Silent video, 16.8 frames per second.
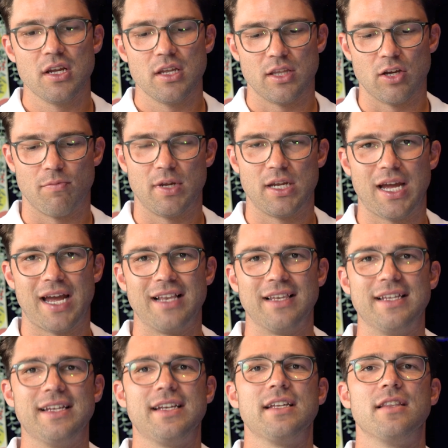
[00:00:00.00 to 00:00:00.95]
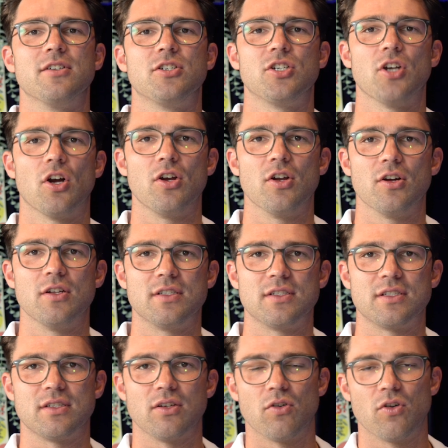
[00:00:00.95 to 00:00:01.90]
there'll be a link in the show
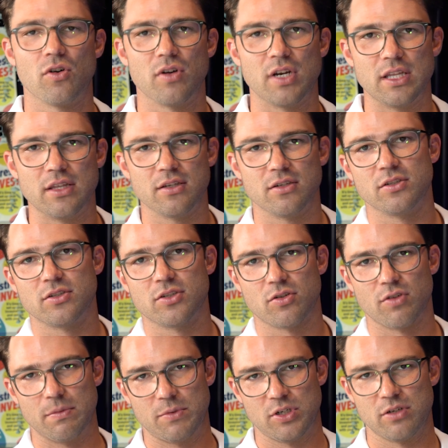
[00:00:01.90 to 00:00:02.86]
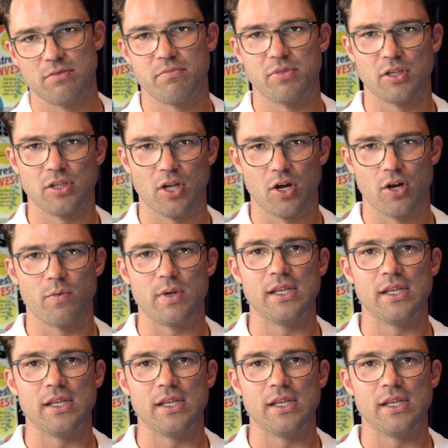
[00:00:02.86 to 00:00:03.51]
notes or in the description below.